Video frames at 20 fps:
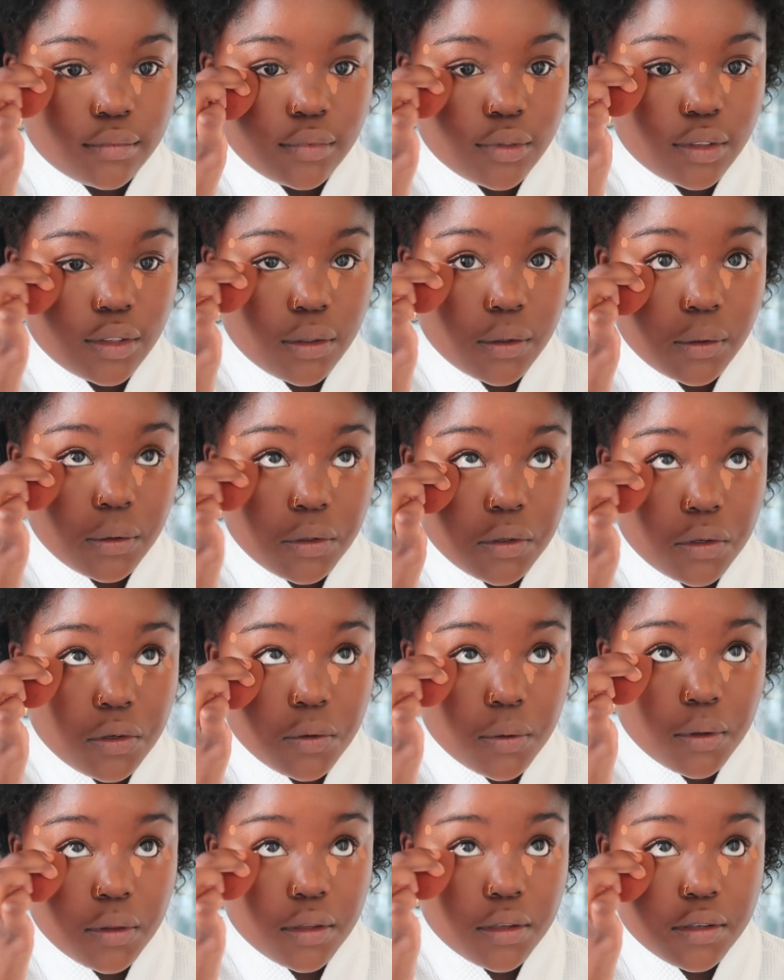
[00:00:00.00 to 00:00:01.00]
So just
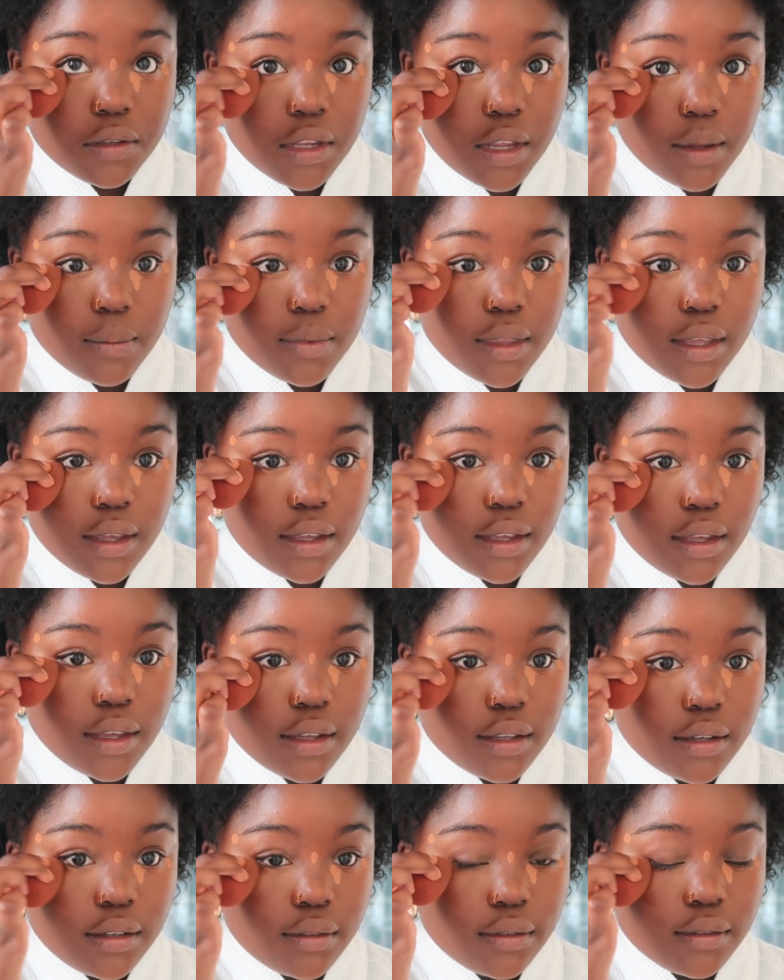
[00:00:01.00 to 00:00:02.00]
doing the same thing
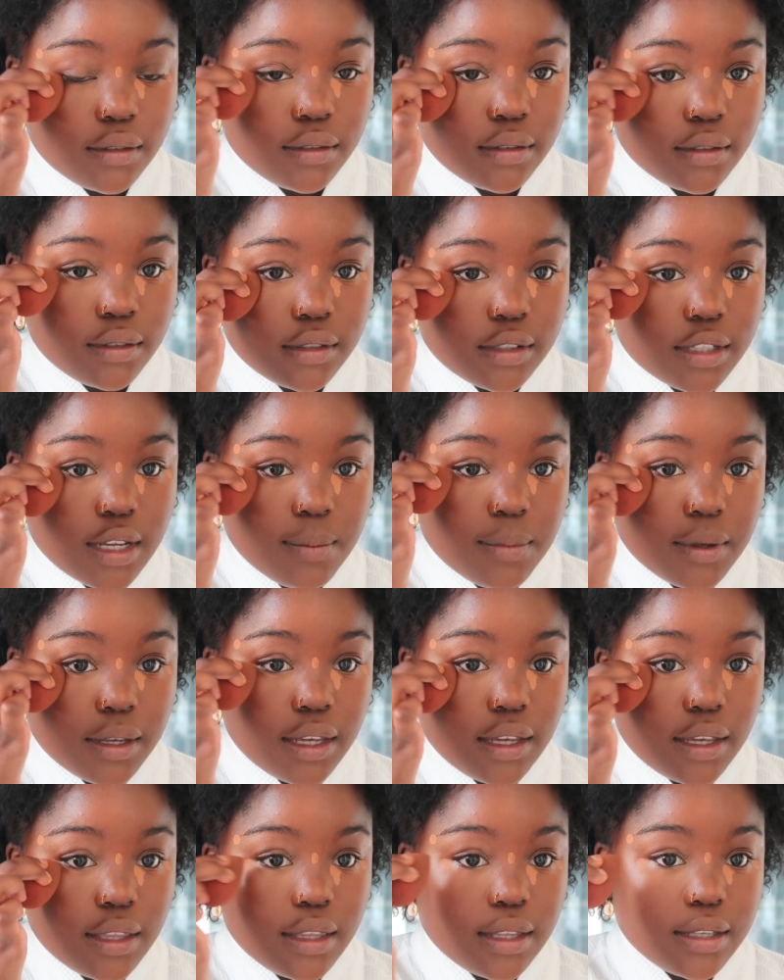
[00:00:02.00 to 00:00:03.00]
again, tapping
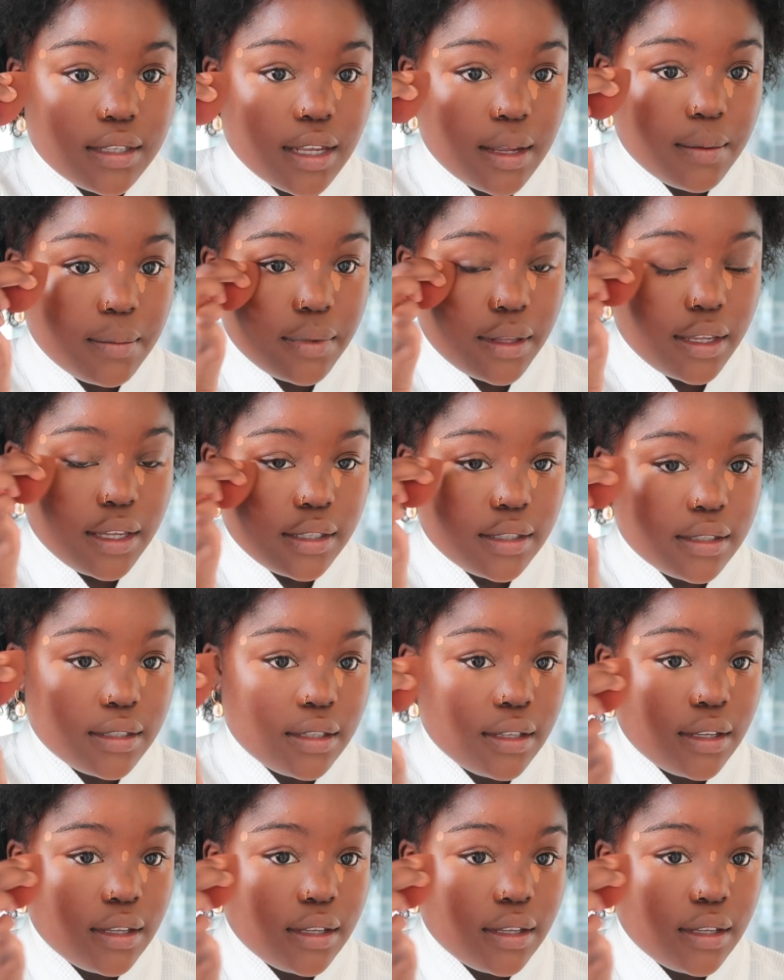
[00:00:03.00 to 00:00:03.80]
it in the same place,